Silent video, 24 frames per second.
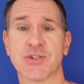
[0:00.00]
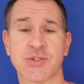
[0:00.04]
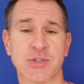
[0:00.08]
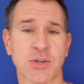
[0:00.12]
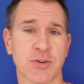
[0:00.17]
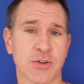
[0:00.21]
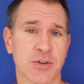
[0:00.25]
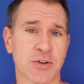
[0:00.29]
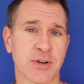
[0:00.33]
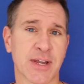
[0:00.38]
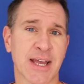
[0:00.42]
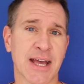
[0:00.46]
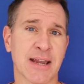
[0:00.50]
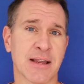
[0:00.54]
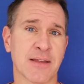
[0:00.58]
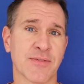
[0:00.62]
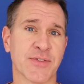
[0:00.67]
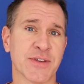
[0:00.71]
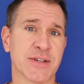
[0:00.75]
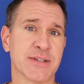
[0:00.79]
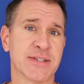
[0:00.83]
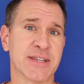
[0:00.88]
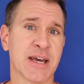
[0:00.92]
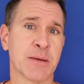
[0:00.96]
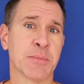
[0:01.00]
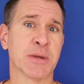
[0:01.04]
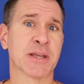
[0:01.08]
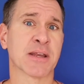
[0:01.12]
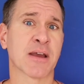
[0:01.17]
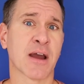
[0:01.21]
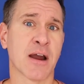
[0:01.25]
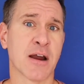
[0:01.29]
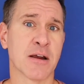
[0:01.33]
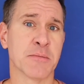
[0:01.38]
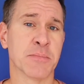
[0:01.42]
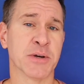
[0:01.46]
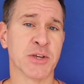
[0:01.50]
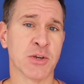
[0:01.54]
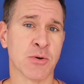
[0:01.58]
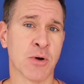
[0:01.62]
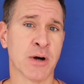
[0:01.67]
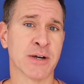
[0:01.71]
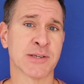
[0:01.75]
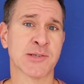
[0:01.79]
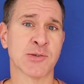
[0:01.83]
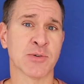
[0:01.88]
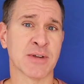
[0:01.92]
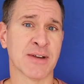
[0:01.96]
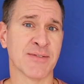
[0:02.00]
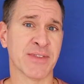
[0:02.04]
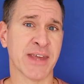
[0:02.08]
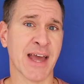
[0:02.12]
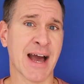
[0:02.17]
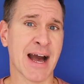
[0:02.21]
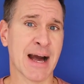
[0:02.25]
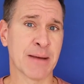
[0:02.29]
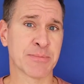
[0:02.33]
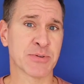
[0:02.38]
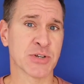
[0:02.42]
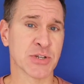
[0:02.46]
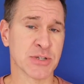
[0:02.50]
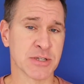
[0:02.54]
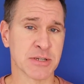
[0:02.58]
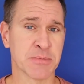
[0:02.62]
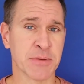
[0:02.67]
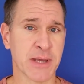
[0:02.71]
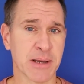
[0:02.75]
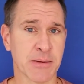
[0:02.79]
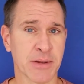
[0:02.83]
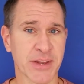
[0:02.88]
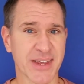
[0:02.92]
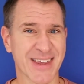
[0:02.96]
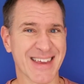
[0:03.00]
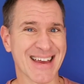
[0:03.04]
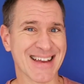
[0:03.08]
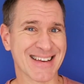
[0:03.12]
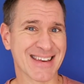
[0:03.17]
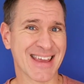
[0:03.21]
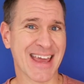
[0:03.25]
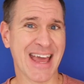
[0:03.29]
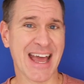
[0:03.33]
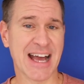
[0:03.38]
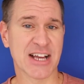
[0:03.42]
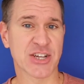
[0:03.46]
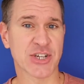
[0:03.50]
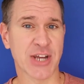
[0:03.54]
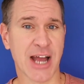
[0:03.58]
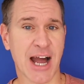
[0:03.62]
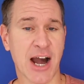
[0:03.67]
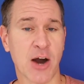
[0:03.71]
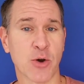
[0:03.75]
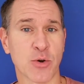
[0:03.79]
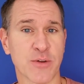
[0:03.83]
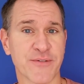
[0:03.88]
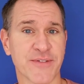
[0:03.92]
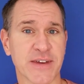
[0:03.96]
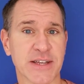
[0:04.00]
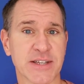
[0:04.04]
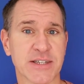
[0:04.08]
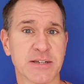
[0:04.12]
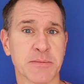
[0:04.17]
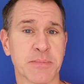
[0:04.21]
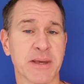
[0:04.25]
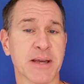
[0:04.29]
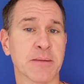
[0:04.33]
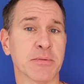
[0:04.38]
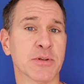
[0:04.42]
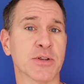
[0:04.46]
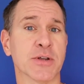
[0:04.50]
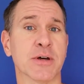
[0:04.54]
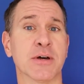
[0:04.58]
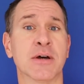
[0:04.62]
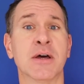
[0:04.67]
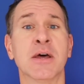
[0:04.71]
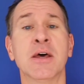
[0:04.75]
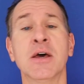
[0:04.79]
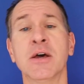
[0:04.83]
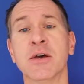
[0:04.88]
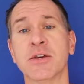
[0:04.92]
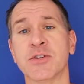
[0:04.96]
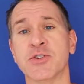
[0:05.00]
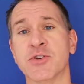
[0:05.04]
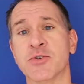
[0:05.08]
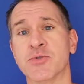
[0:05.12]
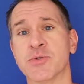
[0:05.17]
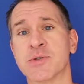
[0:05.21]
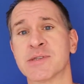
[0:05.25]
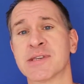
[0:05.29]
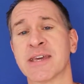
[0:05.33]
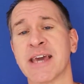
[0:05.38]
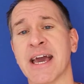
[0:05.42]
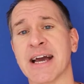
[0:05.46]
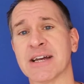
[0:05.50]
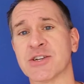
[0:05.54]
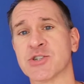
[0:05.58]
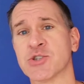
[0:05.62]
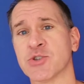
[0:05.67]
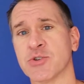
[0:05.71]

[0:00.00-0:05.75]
So you're getting the debit card, but you also have the option to be able to get cash out of it to be able to use cash.